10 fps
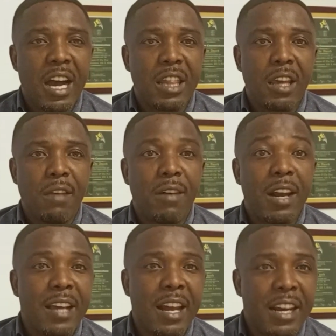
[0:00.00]
they've
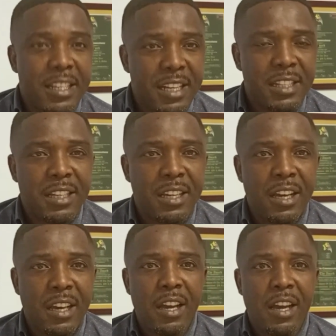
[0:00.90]
learned their lessons.
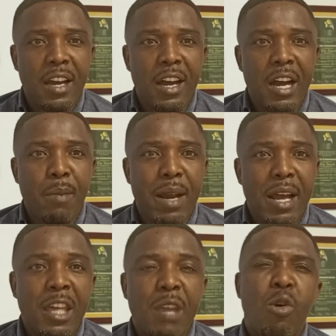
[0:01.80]
But I
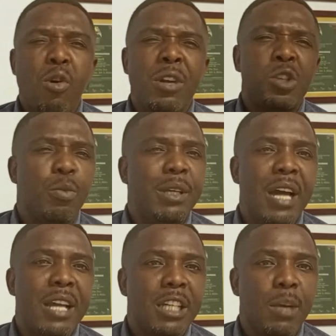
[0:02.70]
think more needs to be
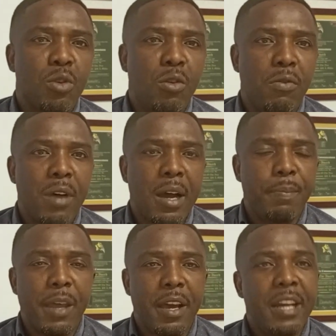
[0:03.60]
done in terms of
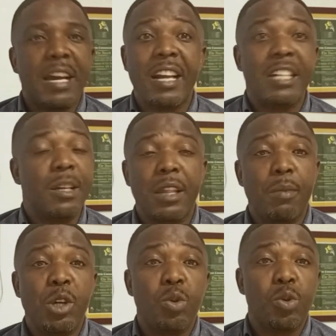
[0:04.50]
reintegrating them
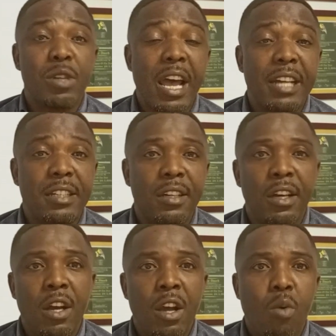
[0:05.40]
into society.
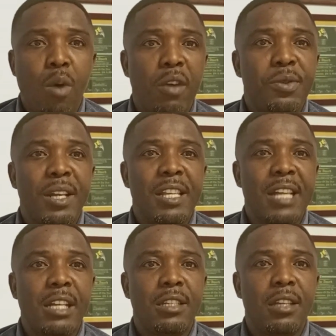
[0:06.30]
What we have seen is
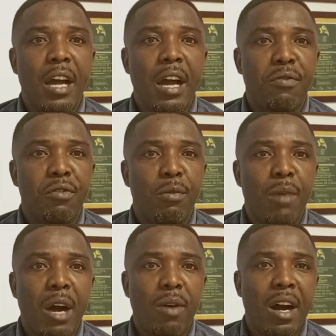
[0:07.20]
that from
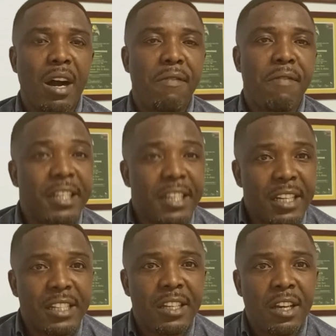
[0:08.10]
our
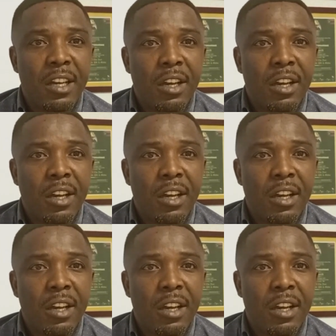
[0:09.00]
findings,